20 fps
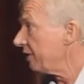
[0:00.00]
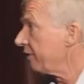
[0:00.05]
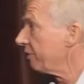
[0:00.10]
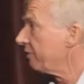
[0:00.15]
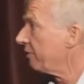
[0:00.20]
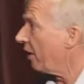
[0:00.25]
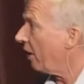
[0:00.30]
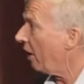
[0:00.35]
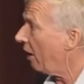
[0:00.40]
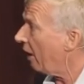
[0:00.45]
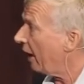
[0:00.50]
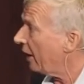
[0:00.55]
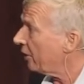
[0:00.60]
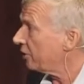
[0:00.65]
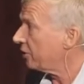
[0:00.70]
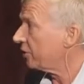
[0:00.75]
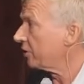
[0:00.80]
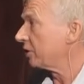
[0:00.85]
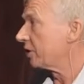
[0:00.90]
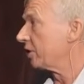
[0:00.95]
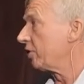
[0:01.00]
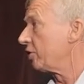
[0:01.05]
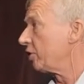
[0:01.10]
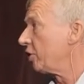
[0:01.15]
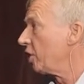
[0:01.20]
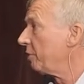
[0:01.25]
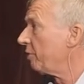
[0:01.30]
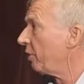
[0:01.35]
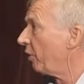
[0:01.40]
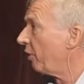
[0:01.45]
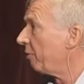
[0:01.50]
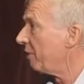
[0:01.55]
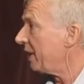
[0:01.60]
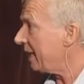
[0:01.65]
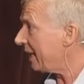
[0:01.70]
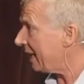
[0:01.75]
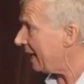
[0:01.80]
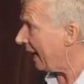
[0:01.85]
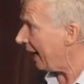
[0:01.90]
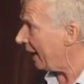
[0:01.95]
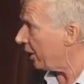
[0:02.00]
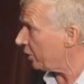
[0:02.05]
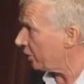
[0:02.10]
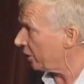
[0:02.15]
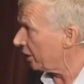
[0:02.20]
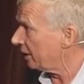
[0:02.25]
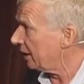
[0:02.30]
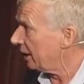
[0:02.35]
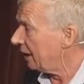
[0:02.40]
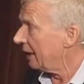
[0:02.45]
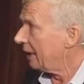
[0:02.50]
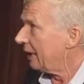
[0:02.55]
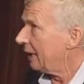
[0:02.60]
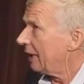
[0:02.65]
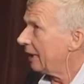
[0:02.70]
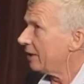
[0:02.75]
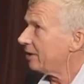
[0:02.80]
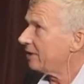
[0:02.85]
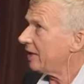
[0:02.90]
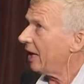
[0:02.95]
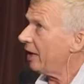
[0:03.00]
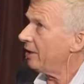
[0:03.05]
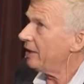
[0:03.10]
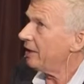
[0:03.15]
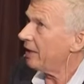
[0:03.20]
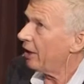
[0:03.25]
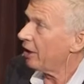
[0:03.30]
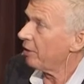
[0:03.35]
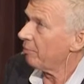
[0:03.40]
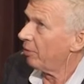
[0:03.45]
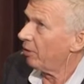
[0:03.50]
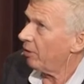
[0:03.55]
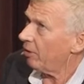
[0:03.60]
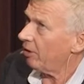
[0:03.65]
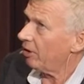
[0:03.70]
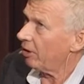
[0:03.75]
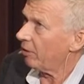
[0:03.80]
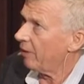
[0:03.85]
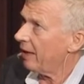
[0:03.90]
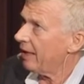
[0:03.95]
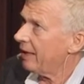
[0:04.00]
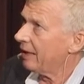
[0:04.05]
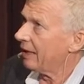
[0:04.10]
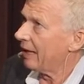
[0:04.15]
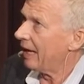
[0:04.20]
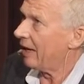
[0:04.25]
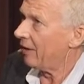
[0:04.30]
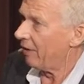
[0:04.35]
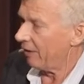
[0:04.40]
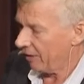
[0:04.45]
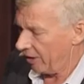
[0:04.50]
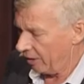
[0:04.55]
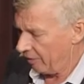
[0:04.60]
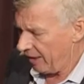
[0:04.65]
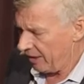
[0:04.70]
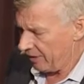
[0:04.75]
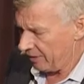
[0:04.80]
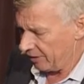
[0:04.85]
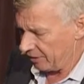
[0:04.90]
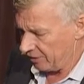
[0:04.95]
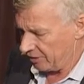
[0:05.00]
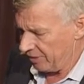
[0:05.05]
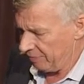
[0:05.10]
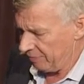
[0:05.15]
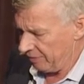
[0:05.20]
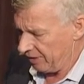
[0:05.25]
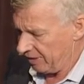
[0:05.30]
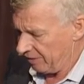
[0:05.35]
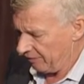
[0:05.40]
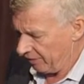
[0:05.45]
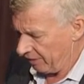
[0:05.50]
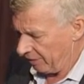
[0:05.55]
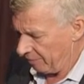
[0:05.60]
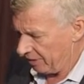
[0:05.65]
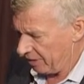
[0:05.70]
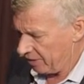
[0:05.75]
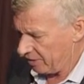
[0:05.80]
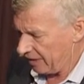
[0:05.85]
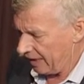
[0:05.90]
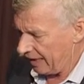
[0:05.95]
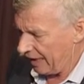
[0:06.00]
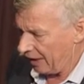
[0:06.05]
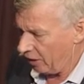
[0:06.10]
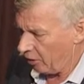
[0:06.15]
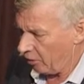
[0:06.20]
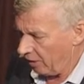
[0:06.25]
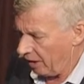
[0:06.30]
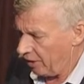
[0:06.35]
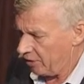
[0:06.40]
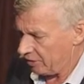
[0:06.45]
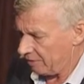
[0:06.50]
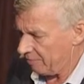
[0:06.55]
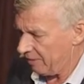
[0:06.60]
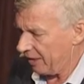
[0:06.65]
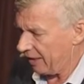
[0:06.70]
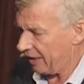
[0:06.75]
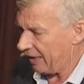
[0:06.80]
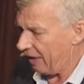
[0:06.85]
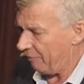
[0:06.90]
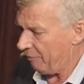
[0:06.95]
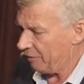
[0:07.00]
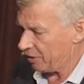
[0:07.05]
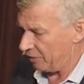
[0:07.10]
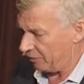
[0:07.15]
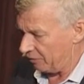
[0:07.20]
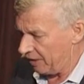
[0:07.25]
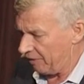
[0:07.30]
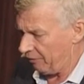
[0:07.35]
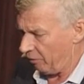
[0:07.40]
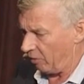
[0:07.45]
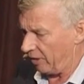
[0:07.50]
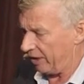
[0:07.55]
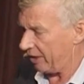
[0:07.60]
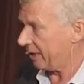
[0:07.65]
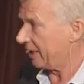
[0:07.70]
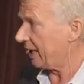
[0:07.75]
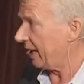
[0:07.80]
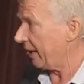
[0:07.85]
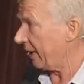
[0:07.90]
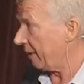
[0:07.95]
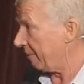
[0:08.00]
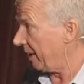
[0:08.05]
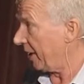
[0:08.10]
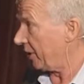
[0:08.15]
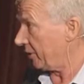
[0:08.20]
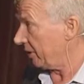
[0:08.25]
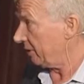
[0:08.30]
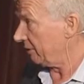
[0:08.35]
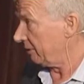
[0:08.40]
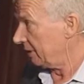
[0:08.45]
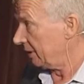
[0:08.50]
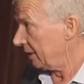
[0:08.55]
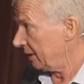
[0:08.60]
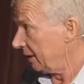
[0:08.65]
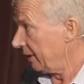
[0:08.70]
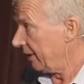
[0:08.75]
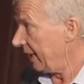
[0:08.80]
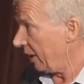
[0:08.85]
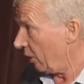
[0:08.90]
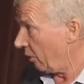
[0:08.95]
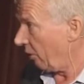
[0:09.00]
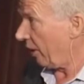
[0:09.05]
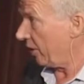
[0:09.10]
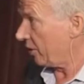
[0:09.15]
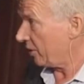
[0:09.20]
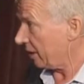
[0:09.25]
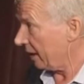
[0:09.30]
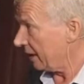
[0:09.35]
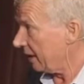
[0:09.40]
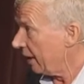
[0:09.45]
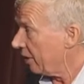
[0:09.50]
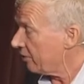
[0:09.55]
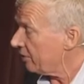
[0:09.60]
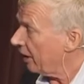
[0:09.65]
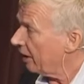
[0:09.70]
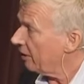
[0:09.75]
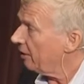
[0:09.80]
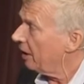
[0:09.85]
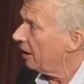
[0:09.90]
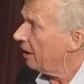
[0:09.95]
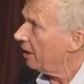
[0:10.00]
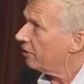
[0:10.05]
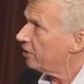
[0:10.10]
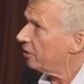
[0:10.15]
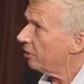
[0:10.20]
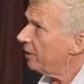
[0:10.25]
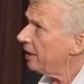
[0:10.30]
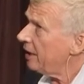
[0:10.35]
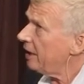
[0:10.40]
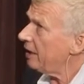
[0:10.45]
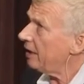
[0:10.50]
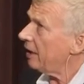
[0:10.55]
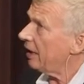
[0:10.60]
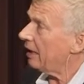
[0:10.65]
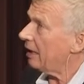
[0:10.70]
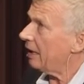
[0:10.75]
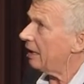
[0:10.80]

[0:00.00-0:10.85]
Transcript: of advice, consumer remediation. And so, you know, the poor old regulator, and I've got a great deal of sympathy for them, because they are gross. I mean, the government's forever wanting to cut their budget. They're grossly. So do we